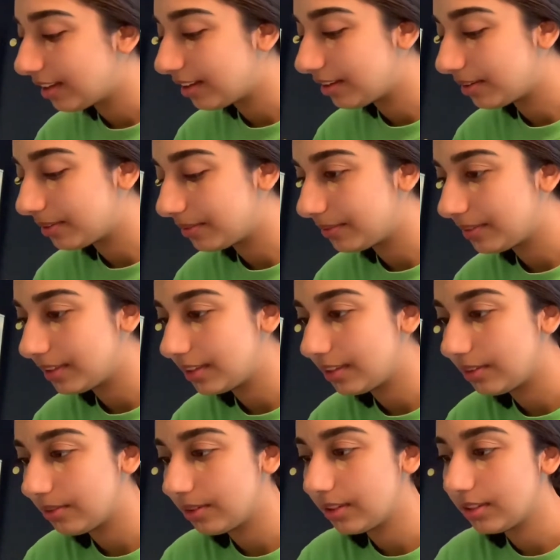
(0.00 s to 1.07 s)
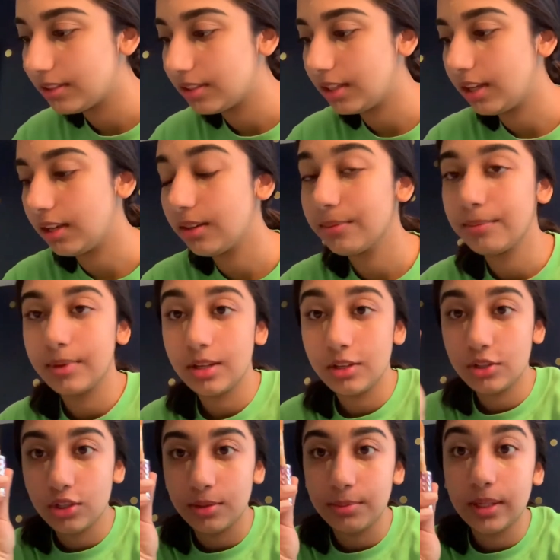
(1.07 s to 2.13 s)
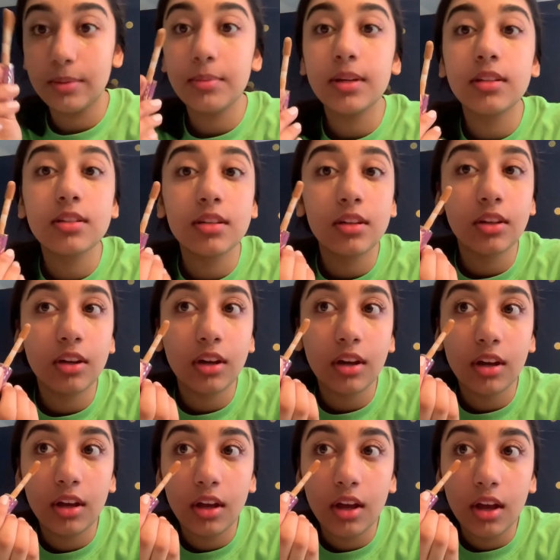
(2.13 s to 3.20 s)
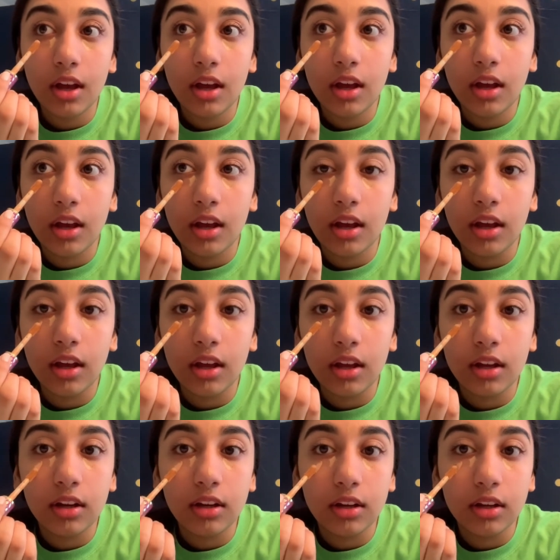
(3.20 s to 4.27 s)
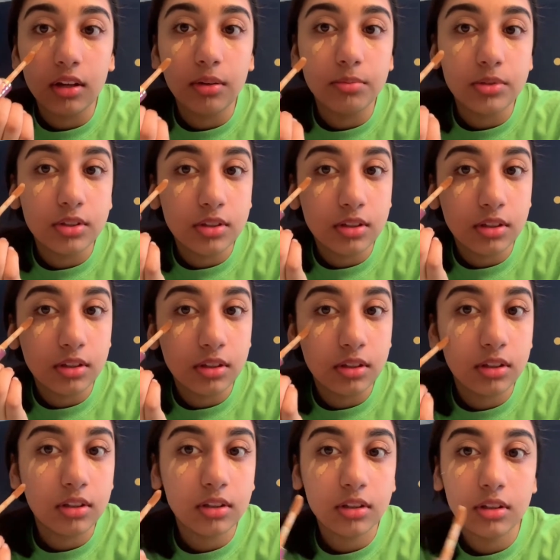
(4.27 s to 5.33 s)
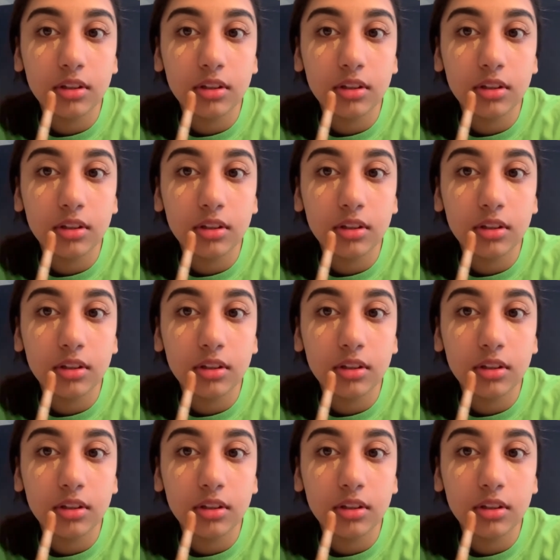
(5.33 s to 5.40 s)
there. And then we're gonna take my Shape Tape concealer, and I'm just gonna